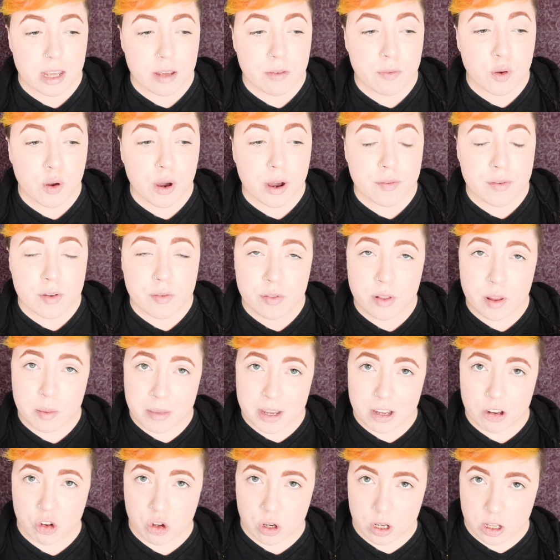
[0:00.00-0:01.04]
If you have
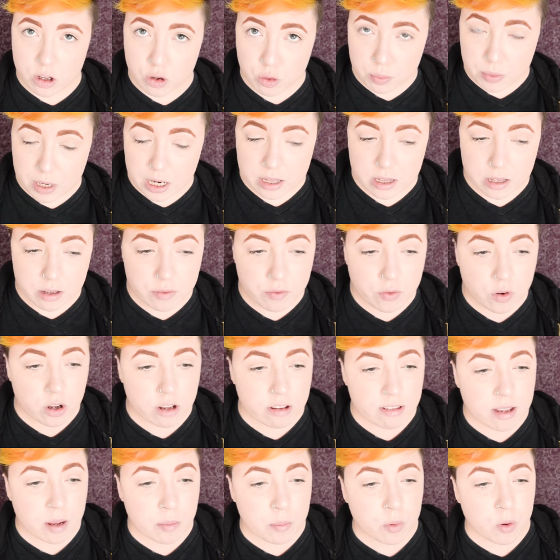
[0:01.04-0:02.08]
inflammation in your body, for
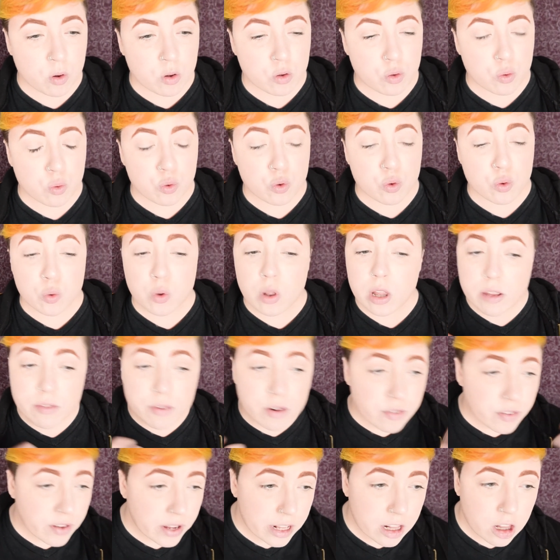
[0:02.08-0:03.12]
example, due to
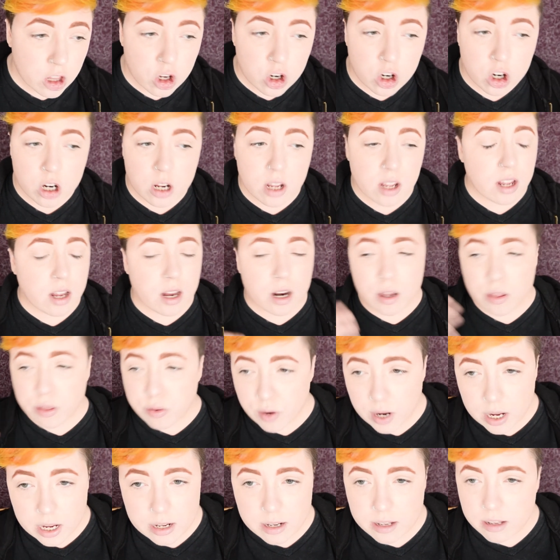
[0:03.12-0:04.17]
liver failure,
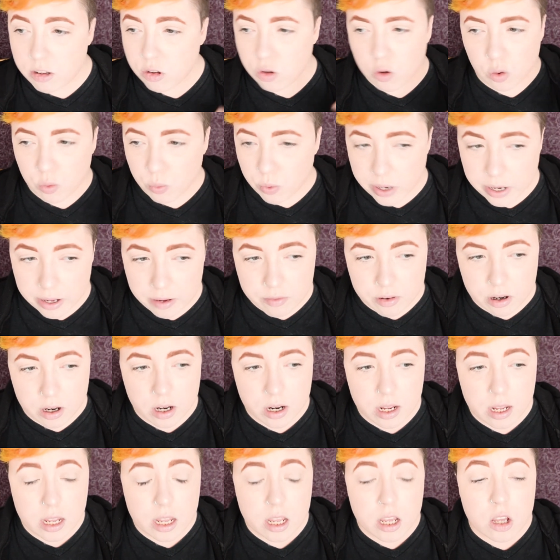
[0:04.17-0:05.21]
arthritis, or whatever,
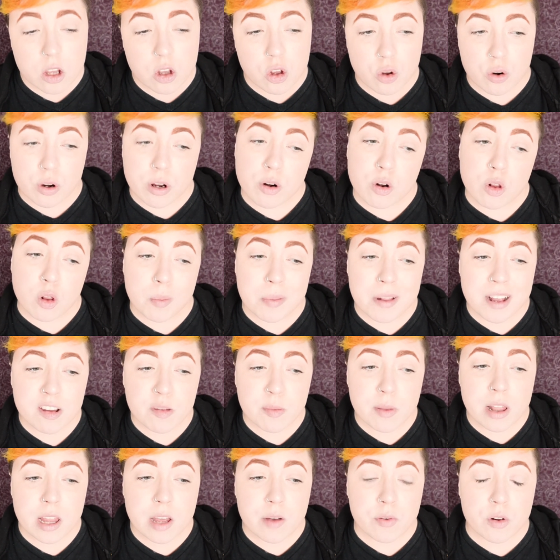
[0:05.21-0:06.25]
your
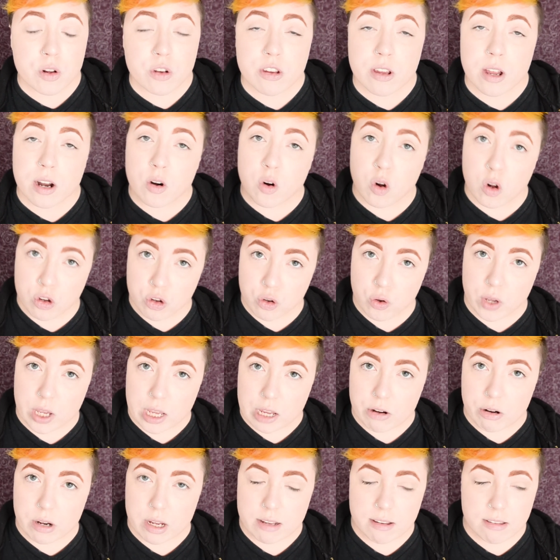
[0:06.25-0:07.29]
ceruloplasmin levels are also
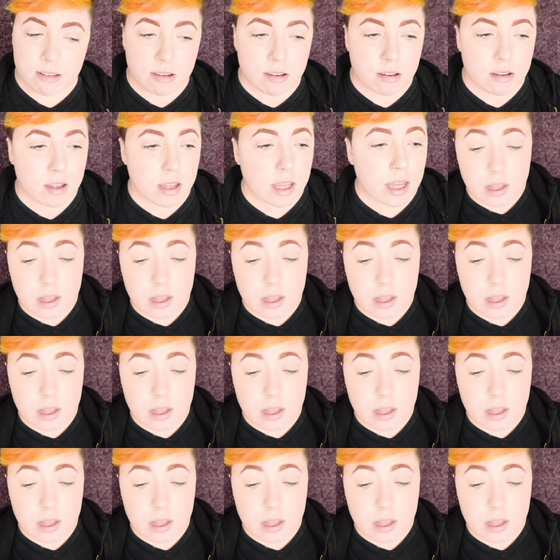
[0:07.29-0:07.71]
increased.